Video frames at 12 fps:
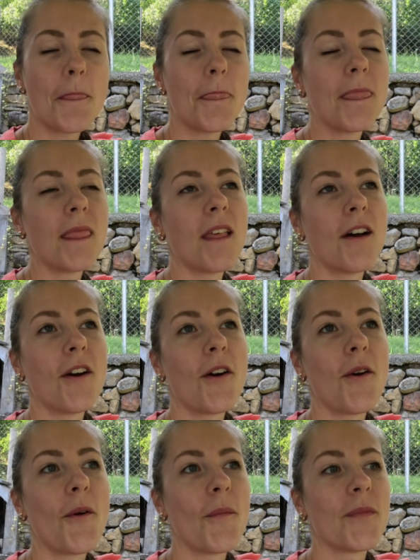
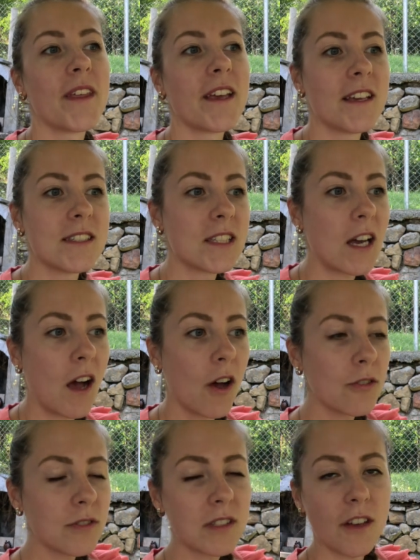the guest
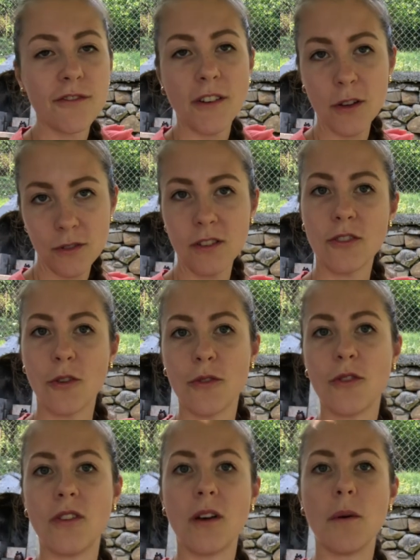house, I found it
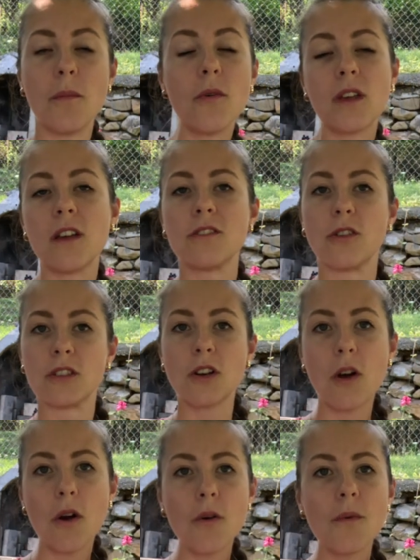on
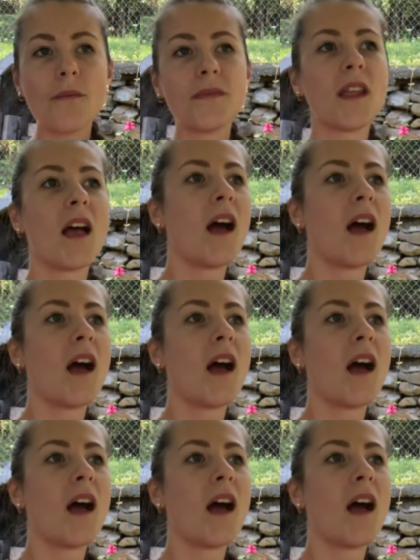booking.com.